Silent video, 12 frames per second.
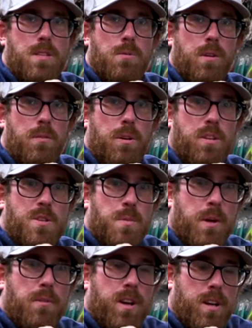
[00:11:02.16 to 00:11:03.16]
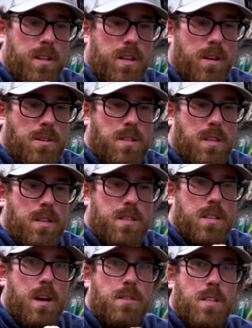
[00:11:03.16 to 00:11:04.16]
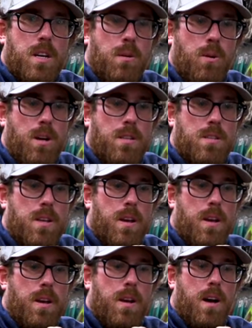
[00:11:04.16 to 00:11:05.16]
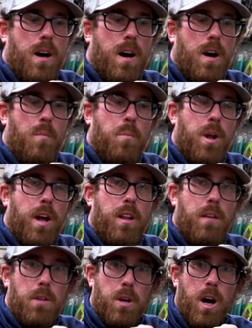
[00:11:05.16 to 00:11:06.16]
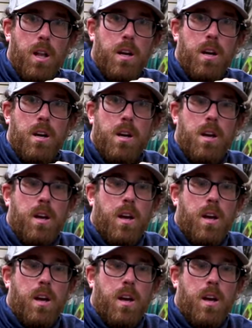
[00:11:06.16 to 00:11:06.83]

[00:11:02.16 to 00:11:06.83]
the swivel and the split ring on the nose of these Savage Gear ones. But I love the color.